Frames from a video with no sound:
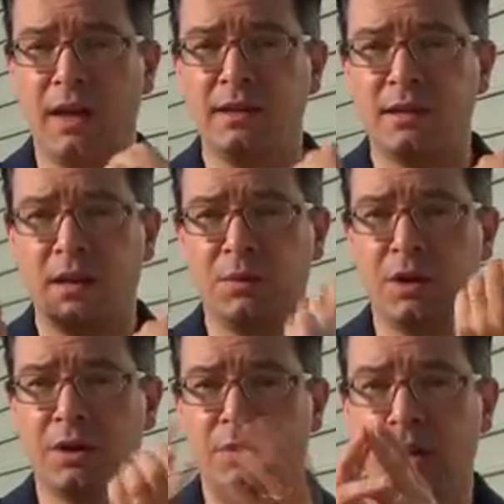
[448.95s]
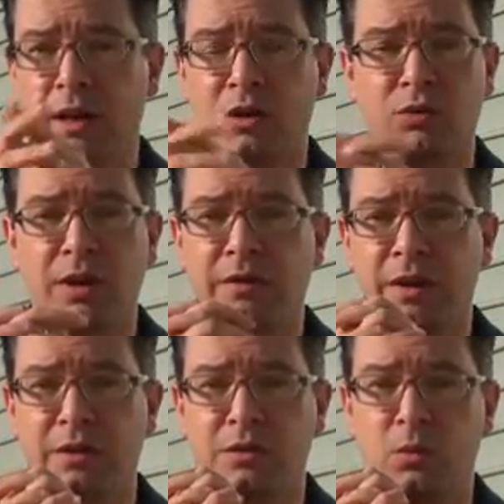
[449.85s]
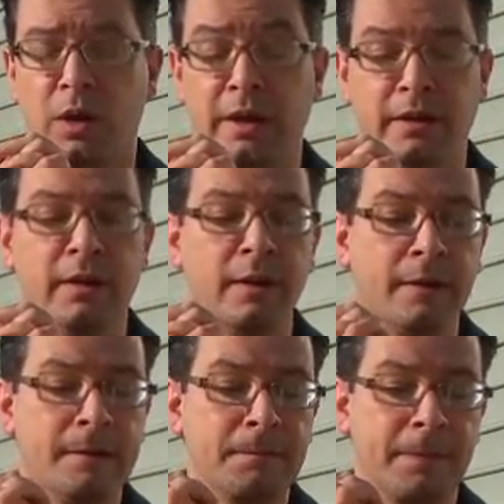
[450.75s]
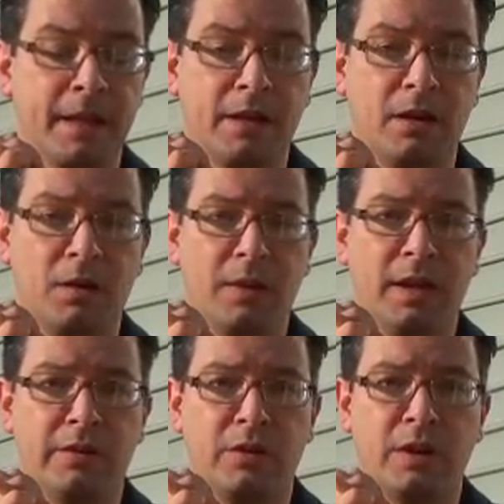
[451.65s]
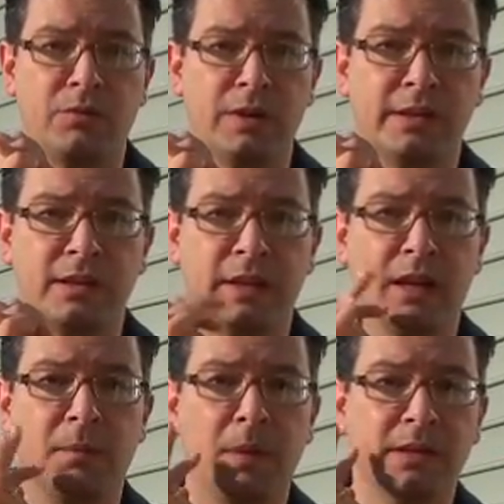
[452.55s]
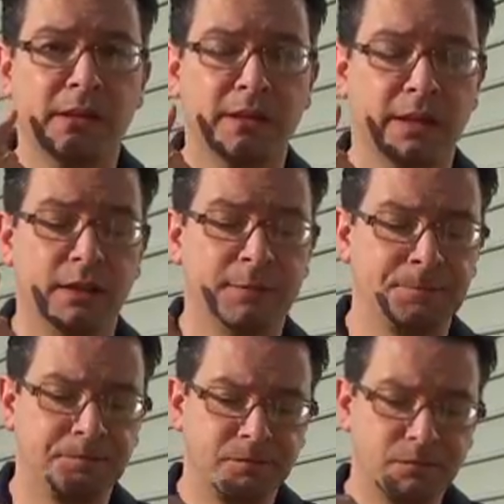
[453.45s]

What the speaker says: I would argue a lot of great vinegars are white, like we have a great Riesling and a Muscatel.